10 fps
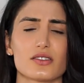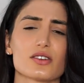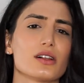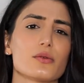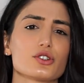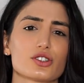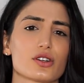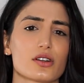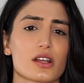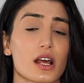until I was
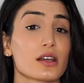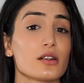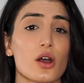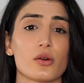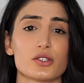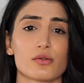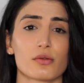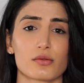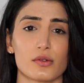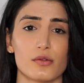sure that I could go into
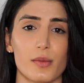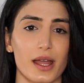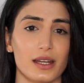a room